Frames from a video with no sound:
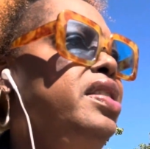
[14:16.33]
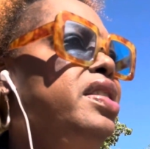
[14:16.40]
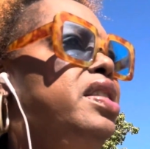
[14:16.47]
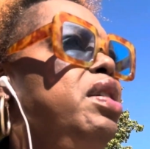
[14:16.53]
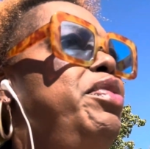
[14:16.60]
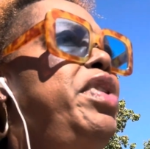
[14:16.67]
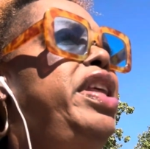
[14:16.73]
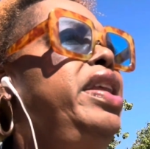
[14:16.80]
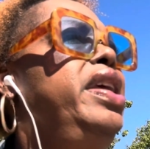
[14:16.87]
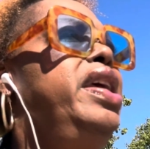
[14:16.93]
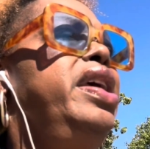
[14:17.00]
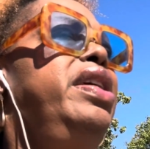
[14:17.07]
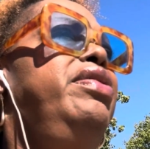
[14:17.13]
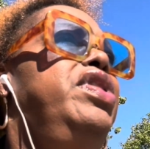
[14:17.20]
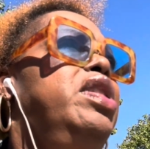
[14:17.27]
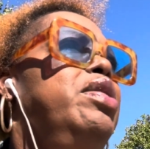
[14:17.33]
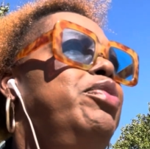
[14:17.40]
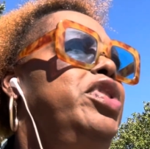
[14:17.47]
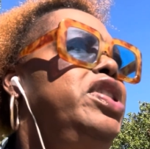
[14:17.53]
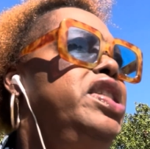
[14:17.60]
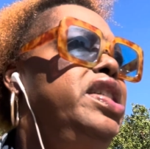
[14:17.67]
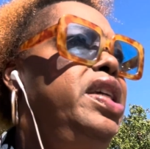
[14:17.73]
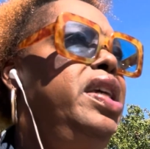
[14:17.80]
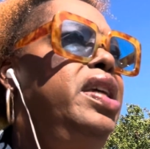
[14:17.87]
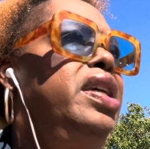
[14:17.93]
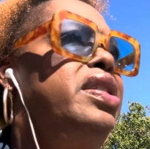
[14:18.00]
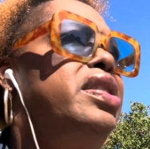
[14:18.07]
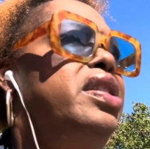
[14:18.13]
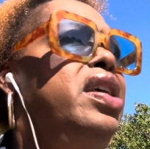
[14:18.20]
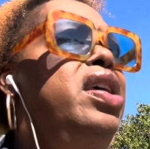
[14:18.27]
Somebody gave them a
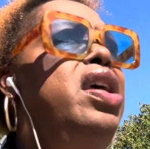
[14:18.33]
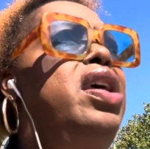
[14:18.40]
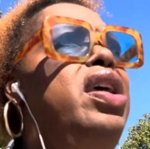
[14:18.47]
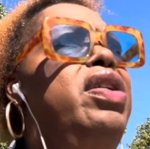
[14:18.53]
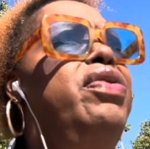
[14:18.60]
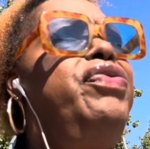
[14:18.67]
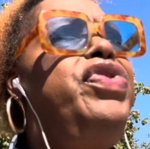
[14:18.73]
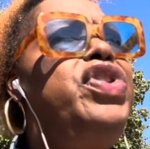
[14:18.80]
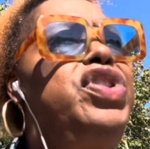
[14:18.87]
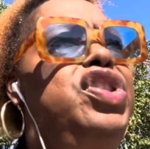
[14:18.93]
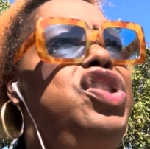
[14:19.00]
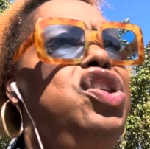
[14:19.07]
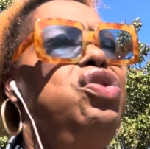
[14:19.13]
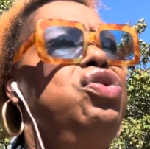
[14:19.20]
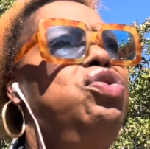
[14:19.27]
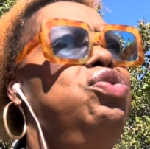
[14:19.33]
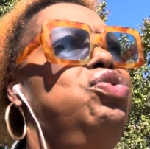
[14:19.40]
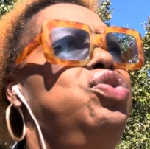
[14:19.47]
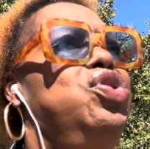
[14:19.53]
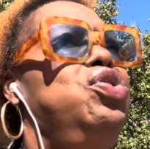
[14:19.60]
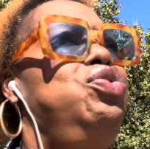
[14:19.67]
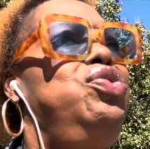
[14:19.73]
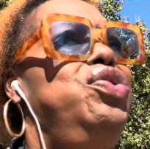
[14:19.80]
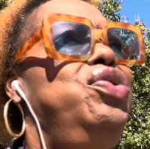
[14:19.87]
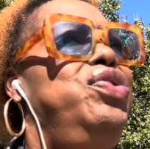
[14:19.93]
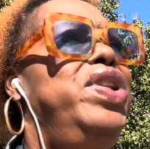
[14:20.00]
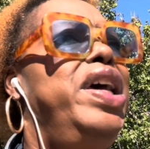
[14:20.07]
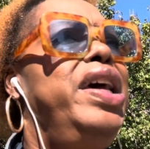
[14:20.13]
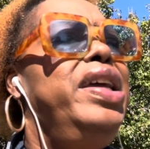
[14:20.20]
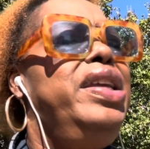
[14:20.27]
chance. And for those who do
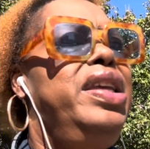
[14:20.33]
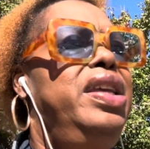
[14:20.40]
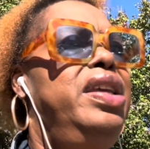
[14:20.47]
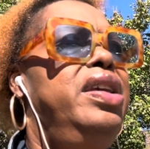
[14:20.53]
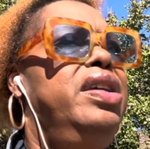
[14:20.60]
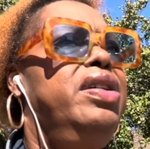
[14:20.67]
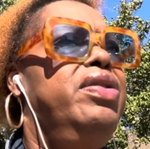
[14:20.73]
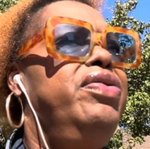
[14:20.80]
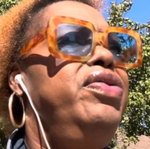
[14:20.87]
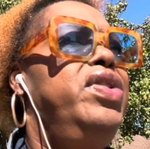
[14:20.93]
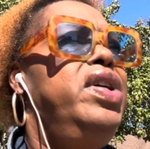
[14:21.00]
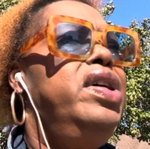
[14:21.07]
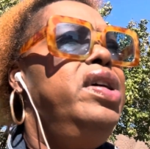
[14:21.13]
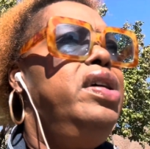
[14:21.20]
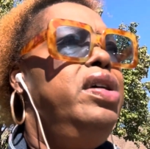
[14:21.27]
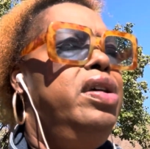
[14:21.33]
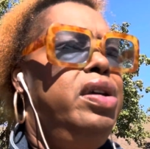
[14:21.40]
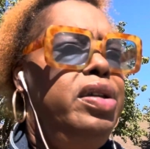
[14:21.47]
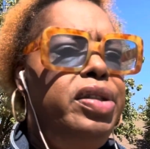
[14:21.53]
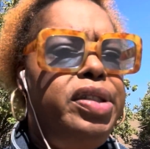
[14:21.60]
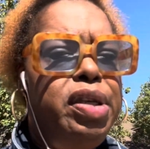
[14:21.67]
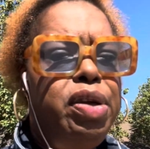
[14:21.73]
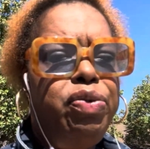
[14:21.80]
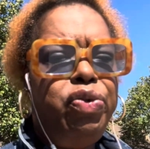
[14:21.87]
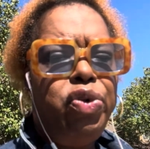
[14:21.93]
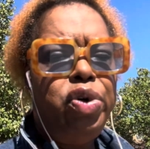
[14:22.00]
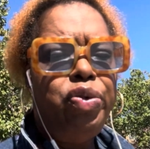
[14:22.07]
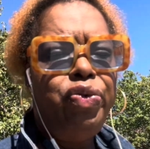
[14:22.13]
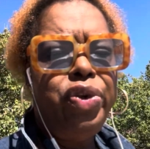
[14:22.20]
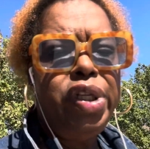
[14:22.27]
not give
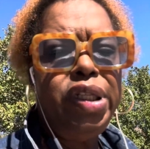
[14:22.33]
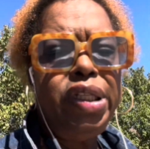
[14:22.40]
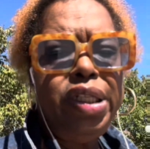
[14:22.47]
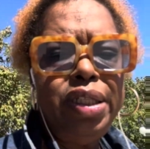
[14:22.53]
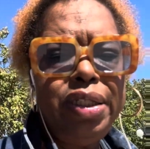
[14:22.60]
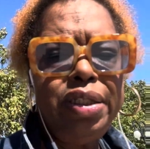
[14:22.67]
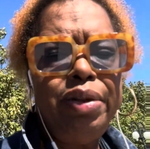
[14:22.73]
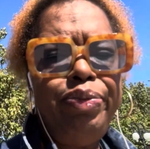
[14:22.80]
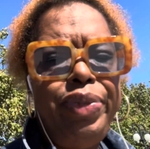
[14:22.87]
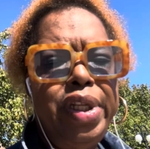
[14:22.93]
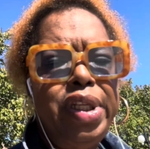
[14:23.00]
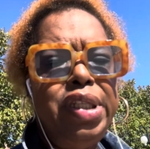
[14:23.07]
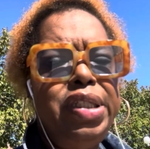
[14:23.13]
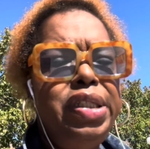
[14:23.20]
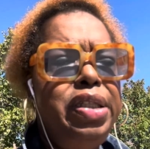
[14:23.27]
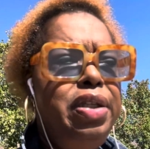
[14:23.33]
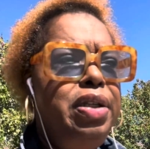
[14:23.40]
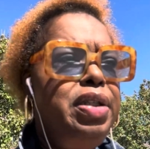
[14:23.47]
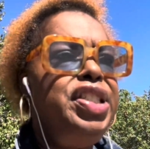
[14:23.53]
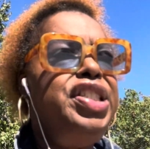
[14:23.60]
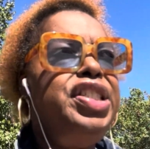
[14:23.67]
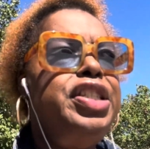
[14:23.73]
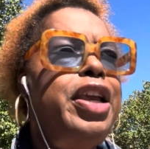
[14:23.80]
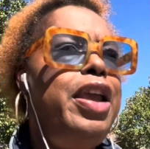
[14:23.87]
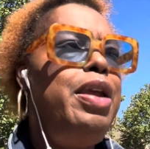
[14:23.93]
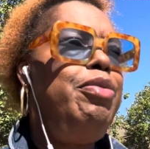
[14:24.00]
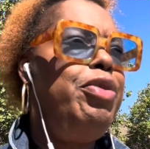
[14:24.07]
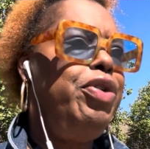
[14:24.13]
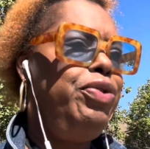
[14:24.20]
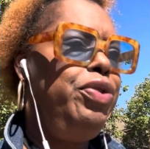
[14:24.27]
someone with a disability,
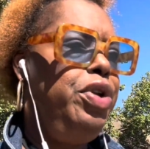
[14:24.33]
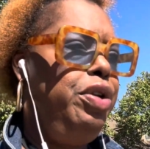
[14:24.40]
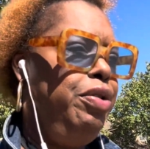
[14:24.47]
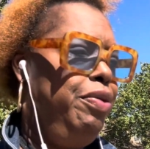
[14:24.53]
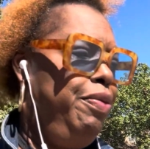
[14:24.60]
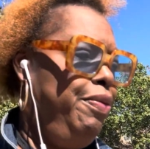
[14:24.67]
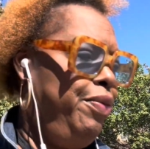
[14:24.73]
shame on you.